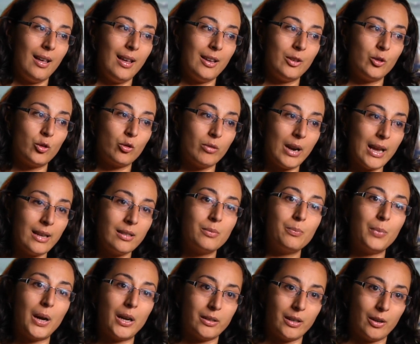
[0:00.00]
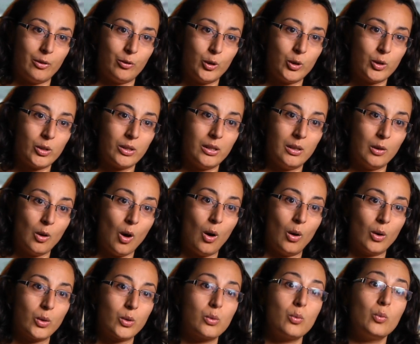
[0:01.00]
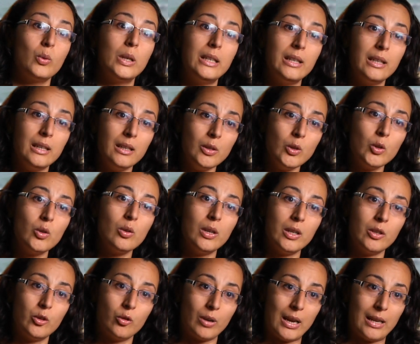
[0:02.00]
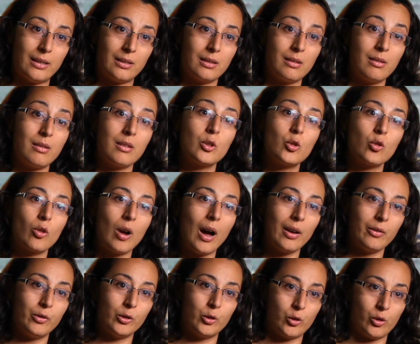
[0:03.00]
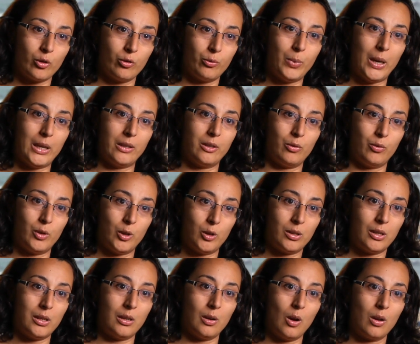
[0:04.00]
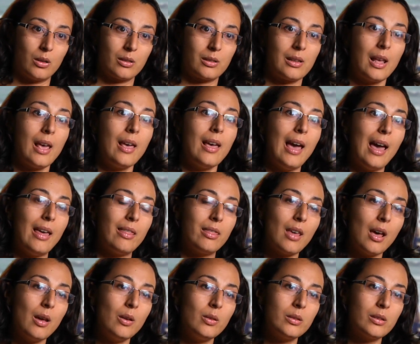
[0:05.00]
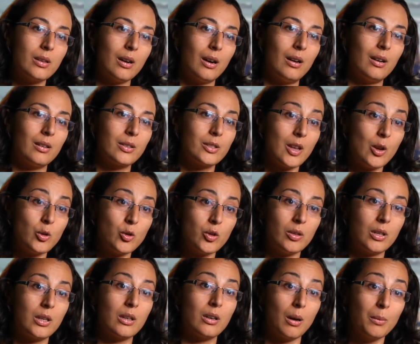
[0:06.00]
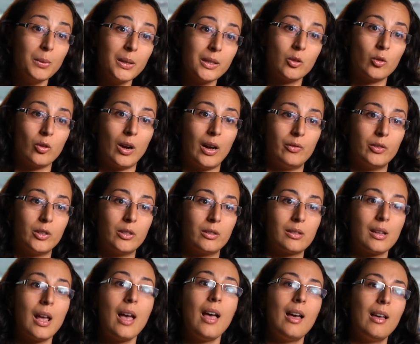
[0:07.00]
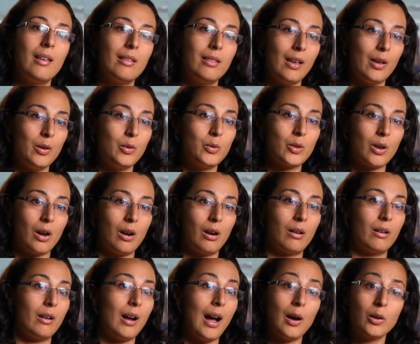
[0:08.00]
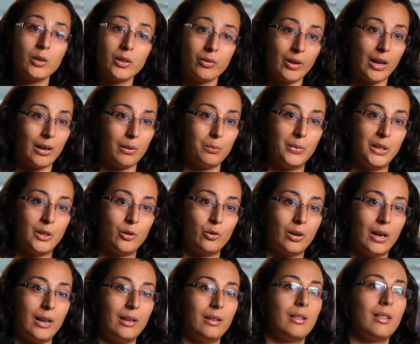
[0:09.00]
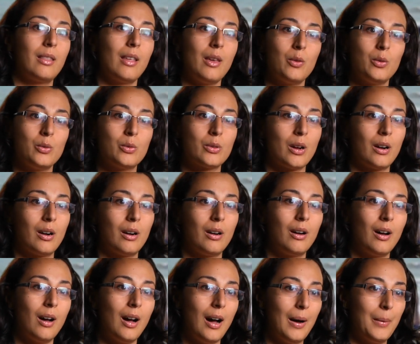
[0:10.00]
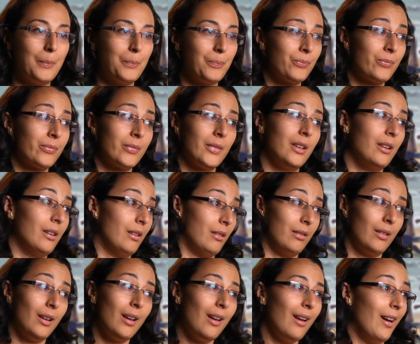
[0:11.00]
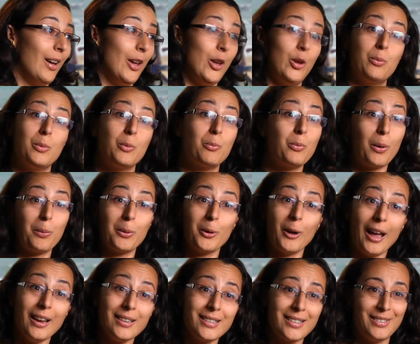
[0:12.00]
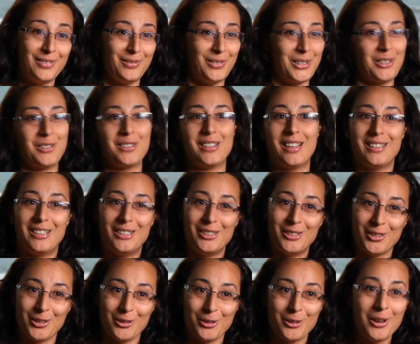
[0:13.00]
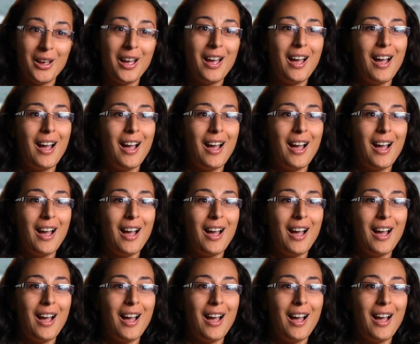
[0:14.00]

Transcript: address biodiversity loss, we need to address the drivers of biodiversity loss. And those are socio-economic drivers. Those are our development rate. Those are, human population, because they need to